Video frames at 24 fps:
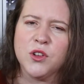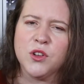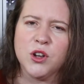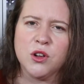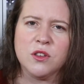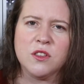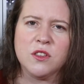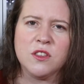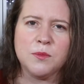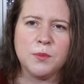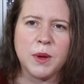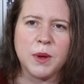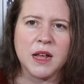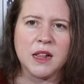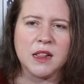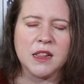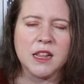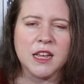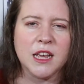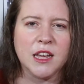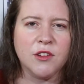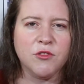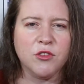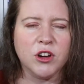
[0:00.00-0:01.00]
spell
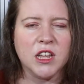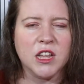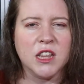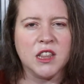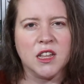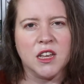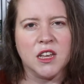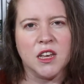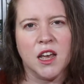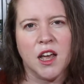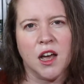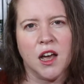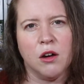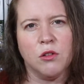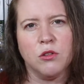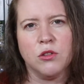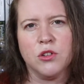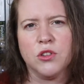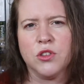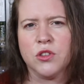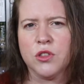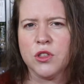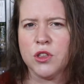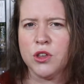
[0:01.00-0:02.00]
everything out
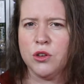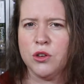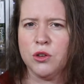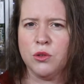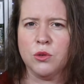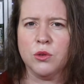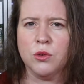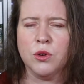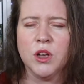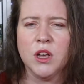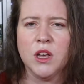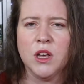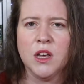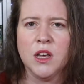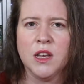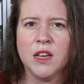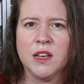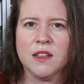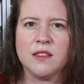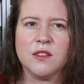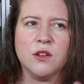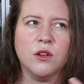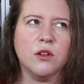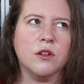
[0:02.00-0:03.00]
so that
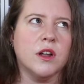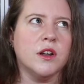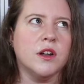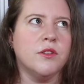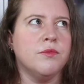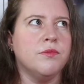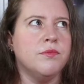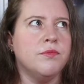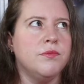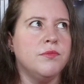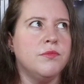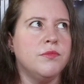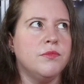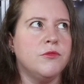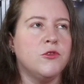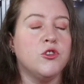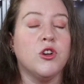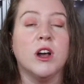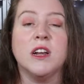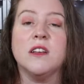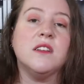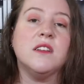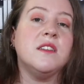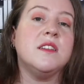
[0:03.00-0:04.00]
it's not kind of
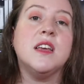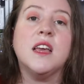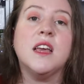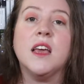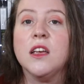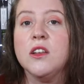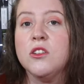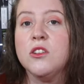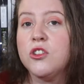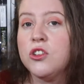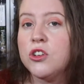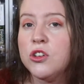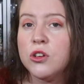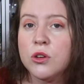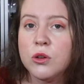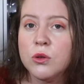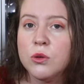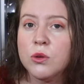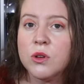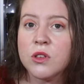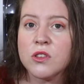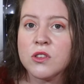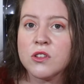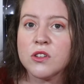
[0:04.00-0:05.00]
trying to teach
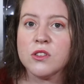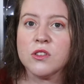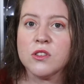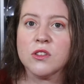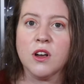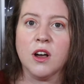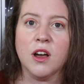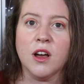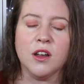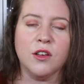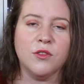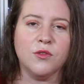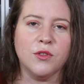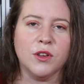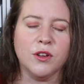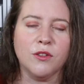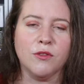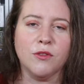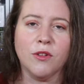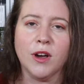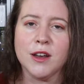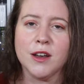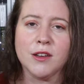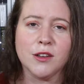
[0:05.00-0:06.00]
you, it's just kind of
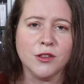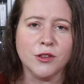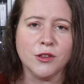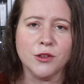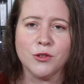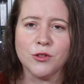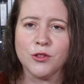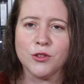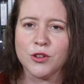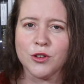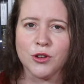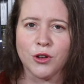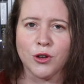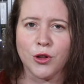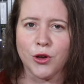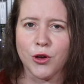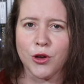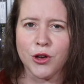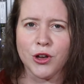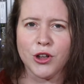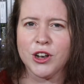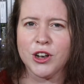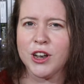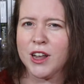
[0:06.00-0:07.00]
inviting you to
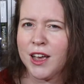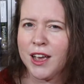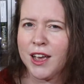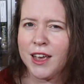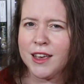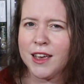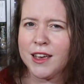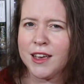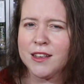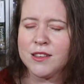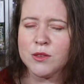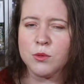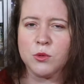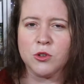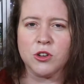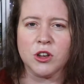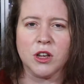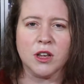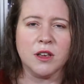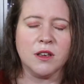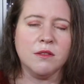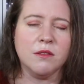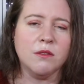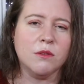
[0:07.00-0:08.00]
learn, I guess, which
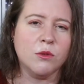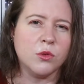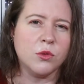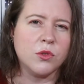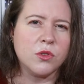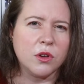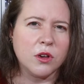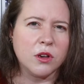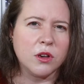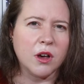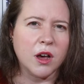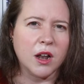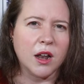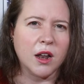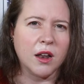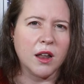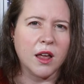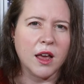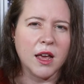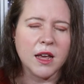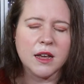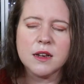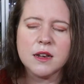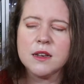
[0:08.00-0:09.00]
I also kind of
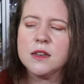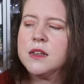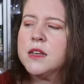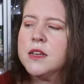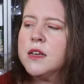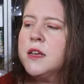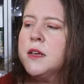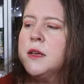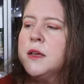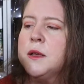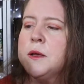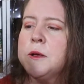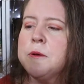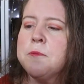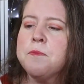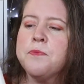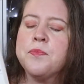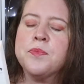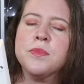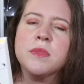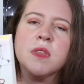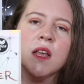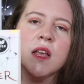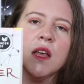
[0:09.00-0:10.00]
liked.
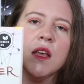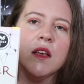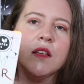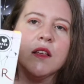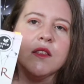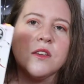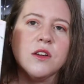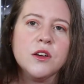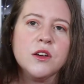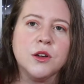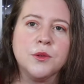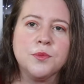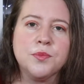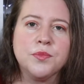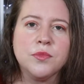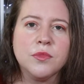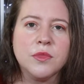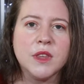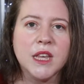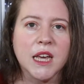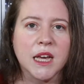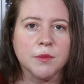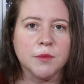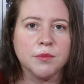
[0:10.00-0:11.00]
So
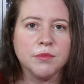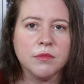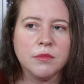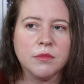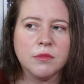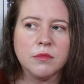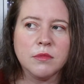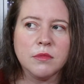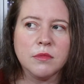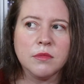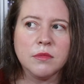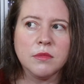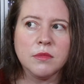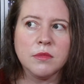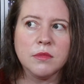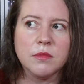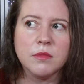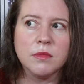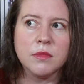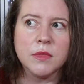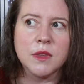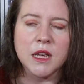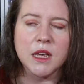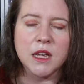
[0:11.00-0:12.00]
yeah,
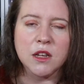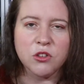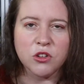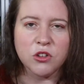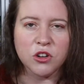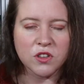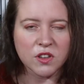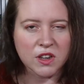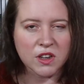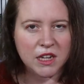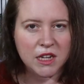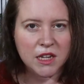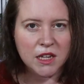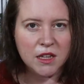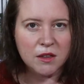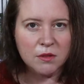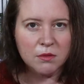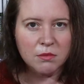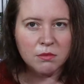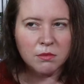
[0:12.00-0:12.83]
interesting.